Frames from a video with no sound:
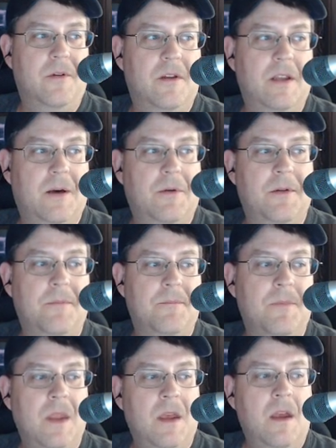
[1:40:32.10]
that one.
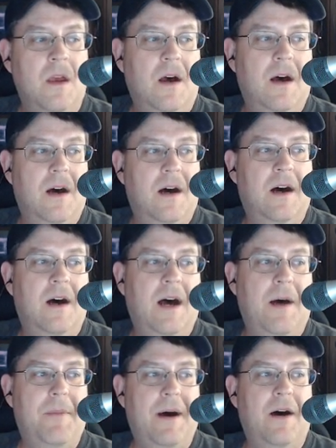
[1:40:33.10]
How
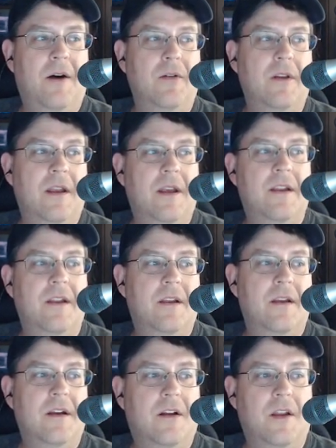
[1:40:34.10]
about
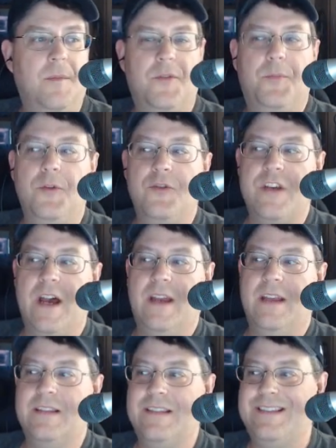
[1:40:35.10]
Columbus Blue
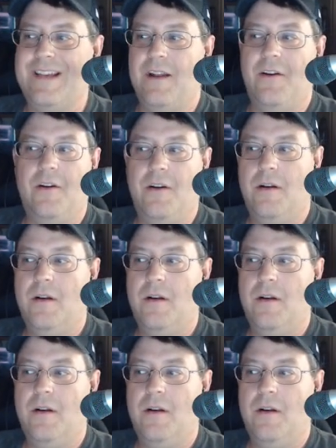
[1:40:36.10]
Jackets center